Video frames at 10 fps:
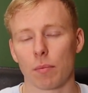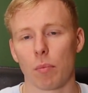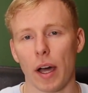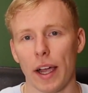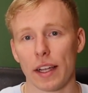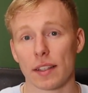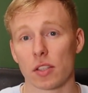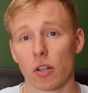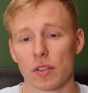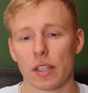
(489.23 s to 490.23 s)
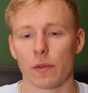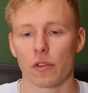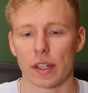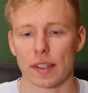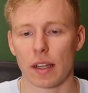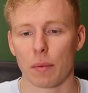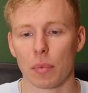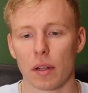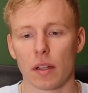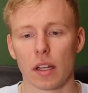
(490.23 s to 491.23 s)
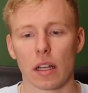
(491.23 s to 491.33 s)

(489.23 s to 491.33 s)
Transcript: by a SOC team, for example,